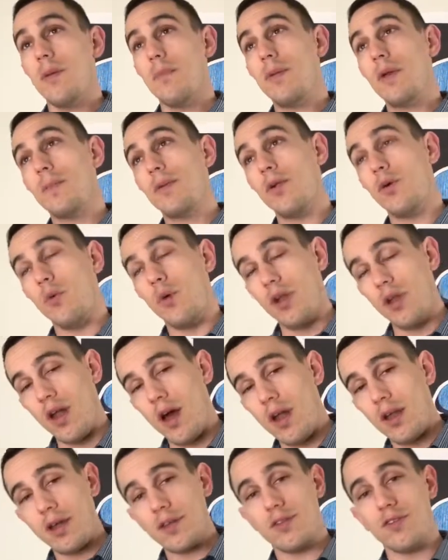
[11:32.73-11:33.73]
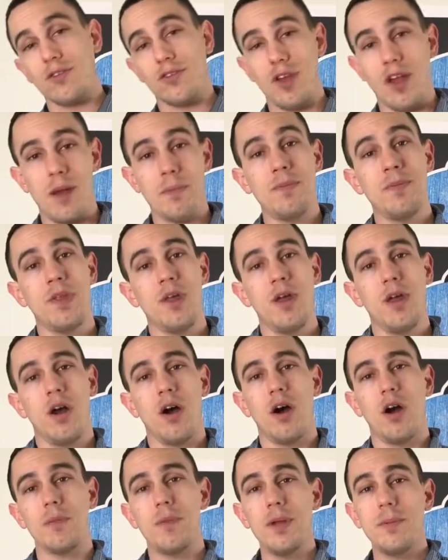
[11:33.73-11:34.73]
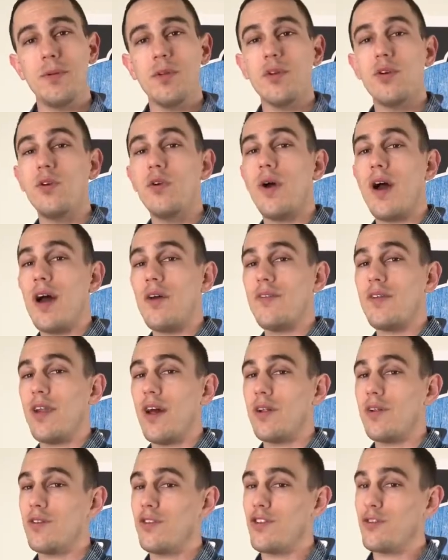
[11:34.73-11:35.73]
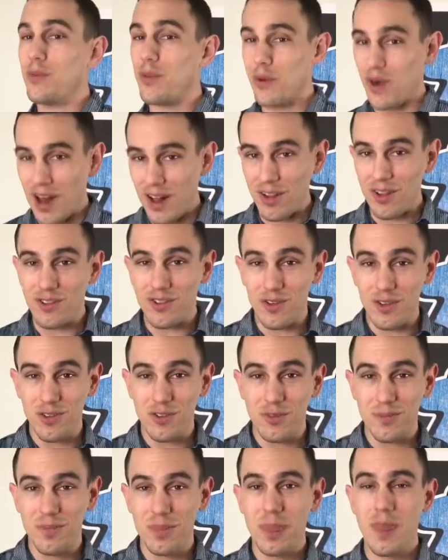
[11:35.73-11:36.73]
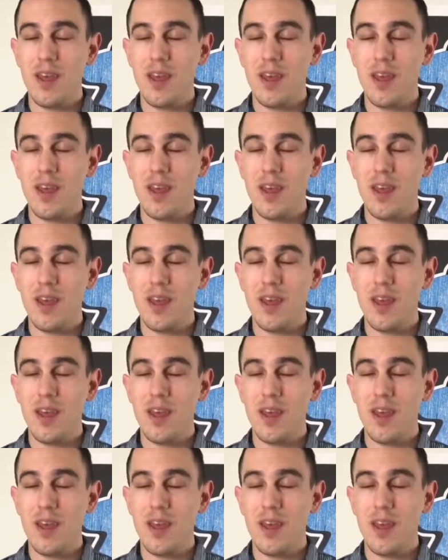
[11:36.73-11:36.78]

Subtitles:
People who will not like this game are people who have analysis paralysis.